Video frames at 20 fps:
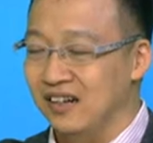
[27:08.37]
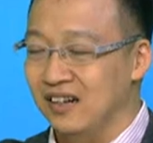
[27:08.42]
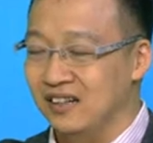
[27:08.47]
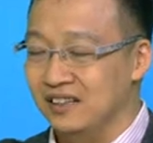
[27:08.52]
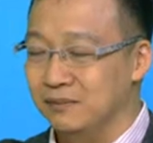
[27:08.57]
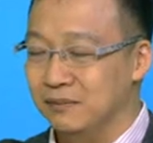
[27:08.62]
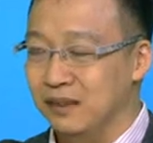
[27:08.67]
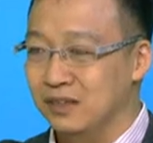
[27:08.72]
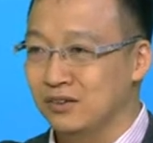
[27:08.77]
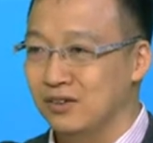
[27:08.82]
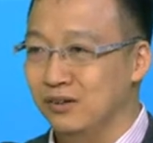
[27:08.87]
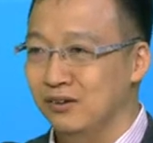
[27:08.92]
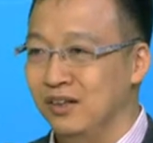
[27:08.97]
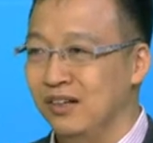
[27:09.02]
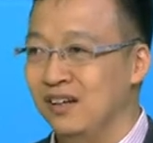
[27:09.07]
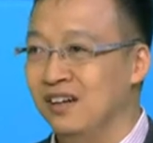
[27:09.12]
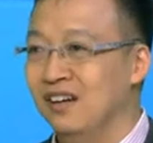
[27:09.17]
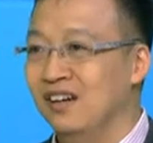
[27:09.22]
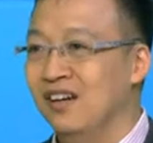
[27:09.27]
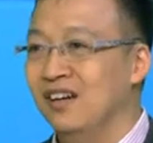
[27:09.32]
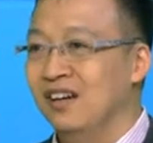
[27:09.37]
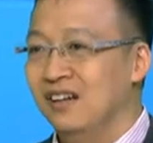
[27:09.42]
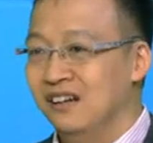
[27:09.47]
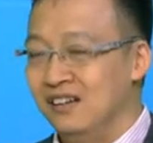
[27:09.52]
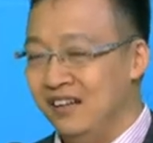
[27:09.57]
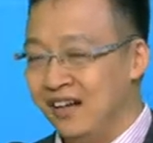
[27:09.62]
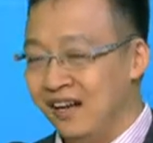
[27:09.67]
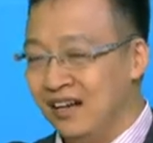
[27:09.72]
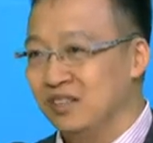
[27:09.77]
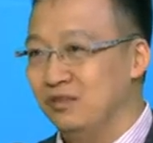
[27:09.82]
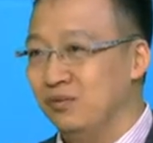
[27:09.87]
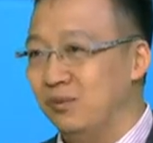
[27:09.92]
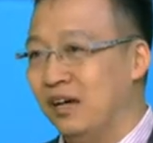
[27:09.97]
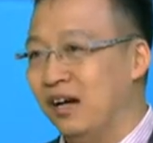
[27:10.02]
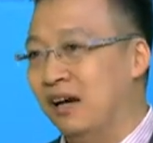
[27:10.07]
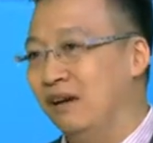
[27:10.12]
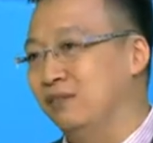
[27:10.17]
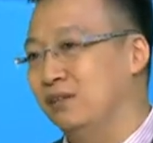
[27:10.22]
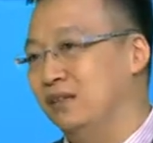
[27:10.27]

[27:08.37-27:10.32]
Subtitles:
Especially, yes, we